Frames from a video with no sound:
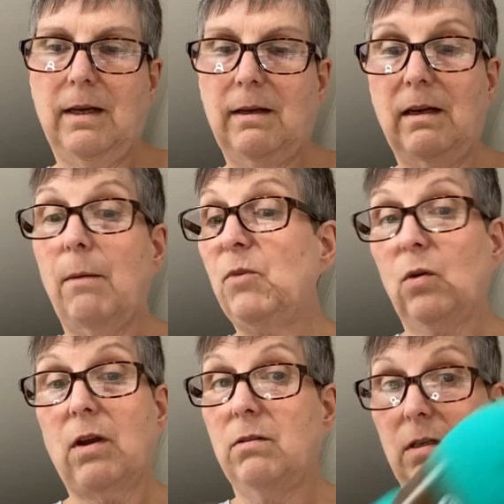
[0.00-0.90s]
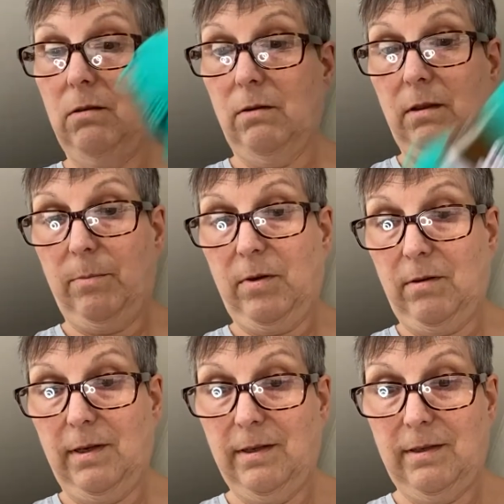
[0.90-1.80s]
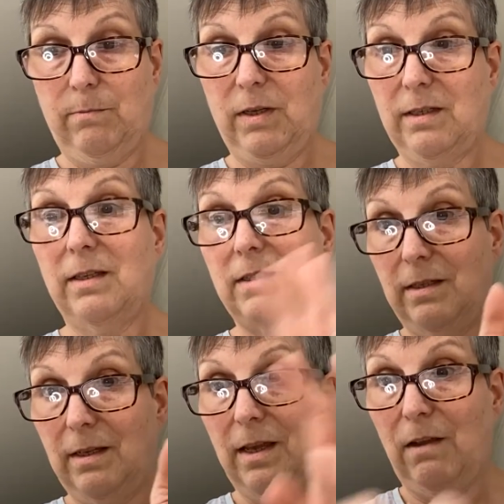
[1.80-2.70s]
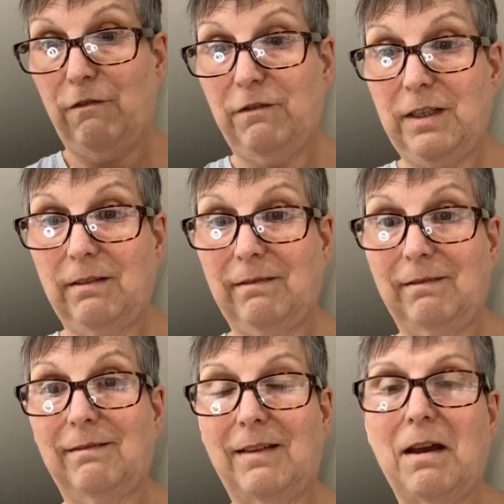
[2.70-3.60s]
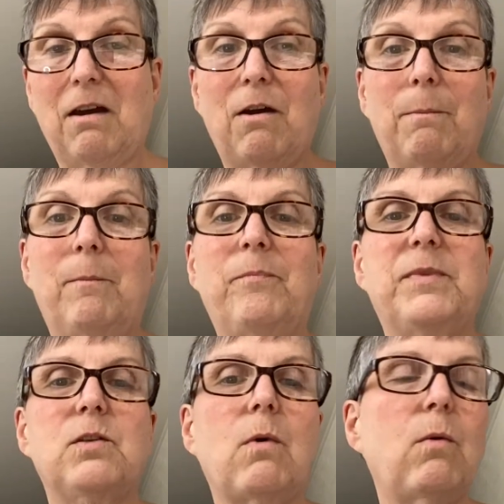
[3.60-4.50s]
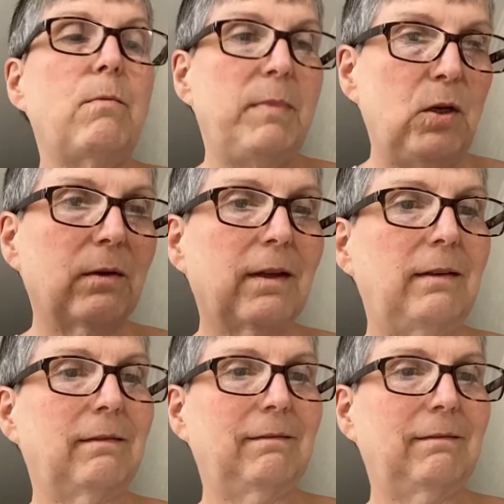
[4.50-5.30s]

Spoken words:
I'm not going to look at the price because this is a gift. So I won't be looking.